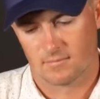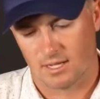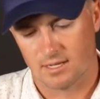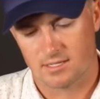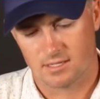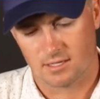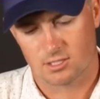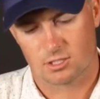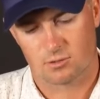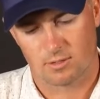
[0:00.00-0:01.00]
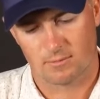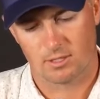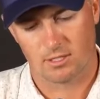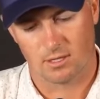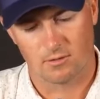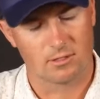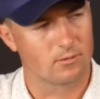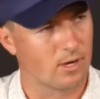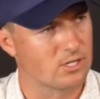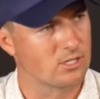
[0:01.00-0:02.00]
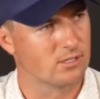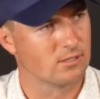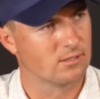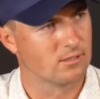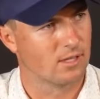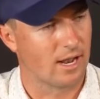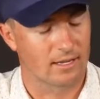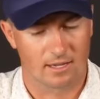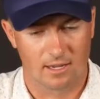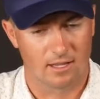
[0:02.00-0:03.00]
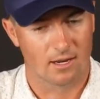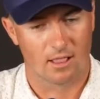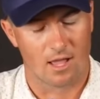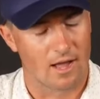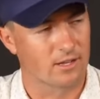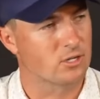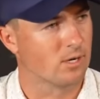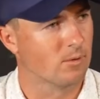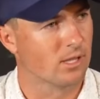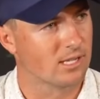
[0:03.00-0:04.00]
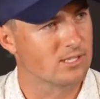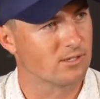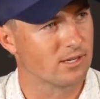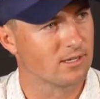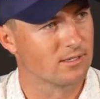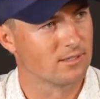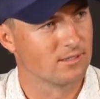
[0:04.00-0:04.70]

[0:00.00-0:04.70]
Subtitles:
That is an extremely loaded question that I could get in a lot of trouble answering.